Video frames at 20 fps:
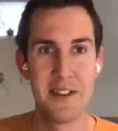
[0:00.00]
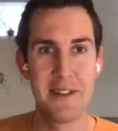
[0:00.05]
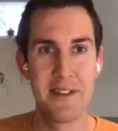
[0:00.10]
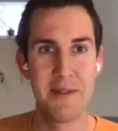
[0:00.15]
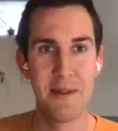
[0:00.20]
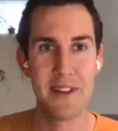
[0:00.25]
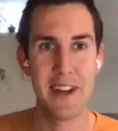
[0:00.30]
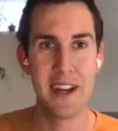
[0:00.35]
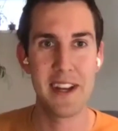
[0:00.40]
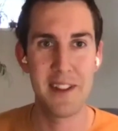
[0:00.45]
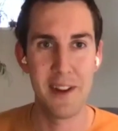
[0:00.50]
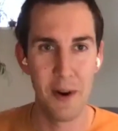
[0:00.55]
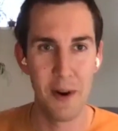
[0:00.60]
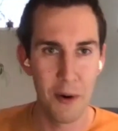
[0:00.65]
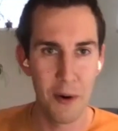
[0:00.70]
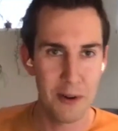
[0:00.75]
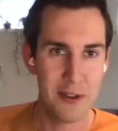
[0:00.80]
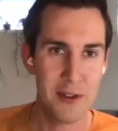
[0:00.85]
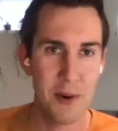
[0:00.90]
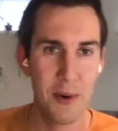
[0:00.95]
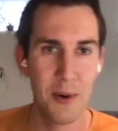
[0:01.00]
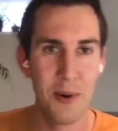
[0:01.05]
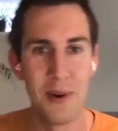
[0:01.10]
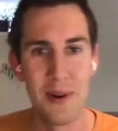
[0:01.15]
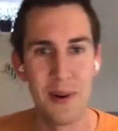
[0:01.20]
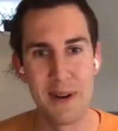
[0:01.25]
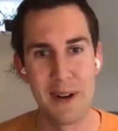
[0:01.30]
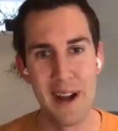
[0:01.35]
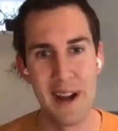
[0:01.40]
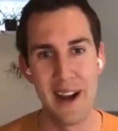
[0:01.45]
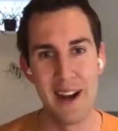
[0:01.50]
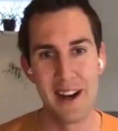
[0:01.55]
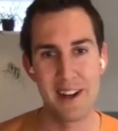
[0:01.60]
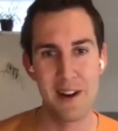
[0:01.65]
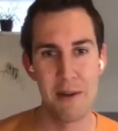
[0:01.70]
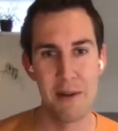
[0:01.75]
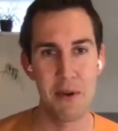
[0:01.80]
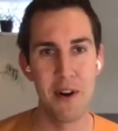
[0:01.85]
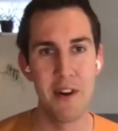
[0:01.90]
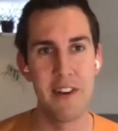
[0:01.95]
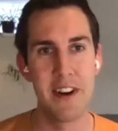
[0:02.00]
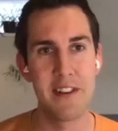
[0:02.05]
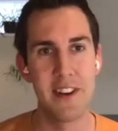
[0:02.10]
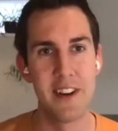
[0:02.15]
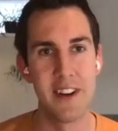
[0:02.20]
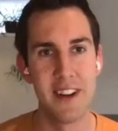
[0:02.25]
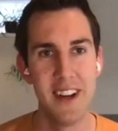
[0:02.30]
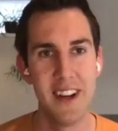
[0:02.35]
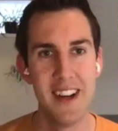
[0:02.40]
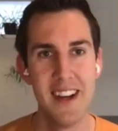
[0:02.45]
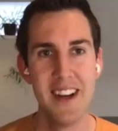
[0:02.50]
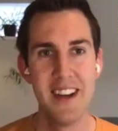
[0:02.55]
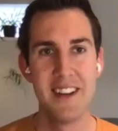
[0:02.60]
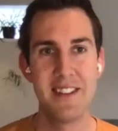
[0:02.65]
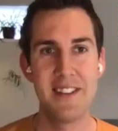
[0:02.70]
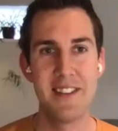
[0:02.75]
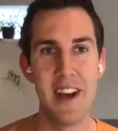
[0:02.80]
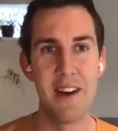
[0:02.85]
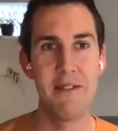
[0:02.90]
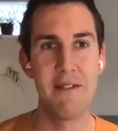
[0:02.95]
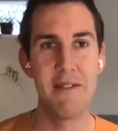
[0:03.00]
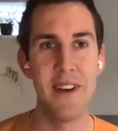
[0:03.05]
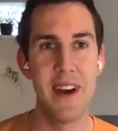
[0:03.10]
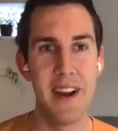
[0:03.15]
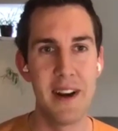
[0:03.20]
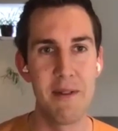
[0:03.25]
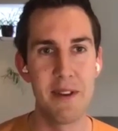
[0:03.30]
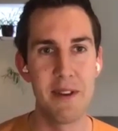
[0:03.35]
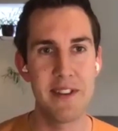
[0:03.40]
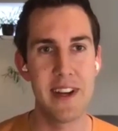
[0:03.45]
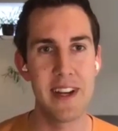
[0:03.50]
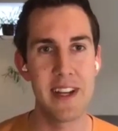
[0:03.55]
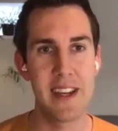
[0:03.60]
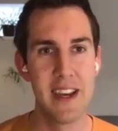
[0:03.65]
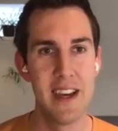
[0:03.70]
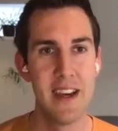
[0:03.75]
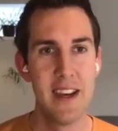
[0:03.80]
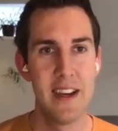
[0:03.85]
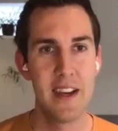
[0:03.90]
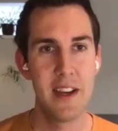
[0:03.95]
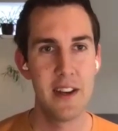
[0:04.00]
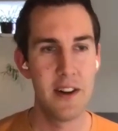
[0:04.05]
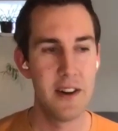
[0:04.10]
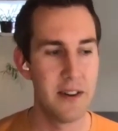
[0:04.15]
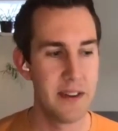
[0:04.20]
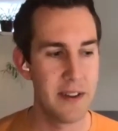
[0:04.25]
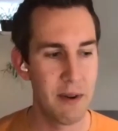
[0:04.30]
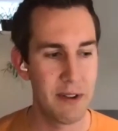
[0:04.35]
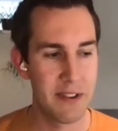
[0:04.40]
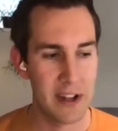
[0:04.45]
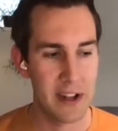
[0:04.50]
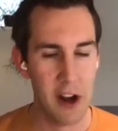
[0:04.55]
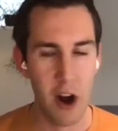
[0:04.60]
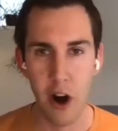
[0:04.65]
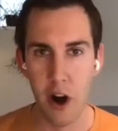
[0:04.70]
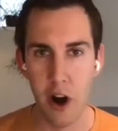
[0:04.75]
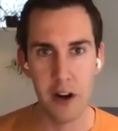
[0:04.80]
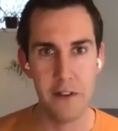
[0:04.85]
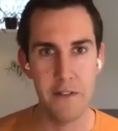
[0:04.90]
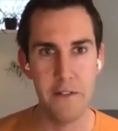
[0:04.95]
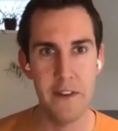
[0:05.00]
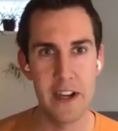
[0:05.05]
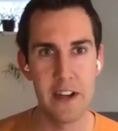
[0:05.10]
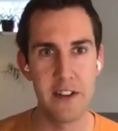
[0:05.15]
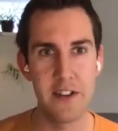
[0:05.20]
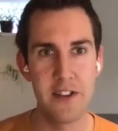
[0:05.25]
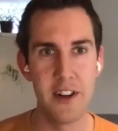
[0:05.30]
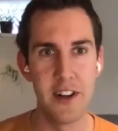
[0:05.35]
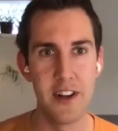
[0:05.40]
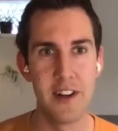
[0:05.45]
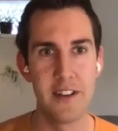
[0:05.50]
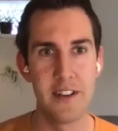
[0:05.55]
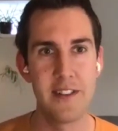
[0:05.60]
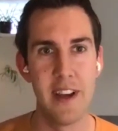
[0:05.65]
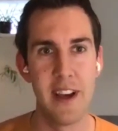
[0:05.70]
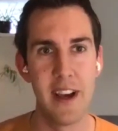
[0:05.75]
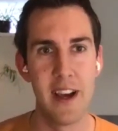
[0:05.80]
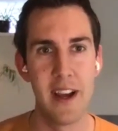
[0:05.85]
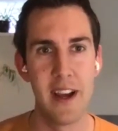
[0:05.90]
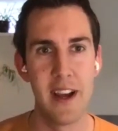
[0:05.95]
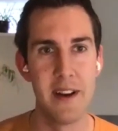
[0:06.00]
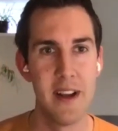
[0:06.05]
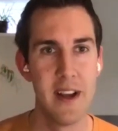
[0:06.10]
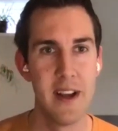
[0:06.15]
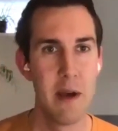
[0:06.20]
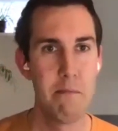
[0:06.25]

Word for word: So this was like the old school uh, computer vision stuff. And it was like, you know, there was like hog features and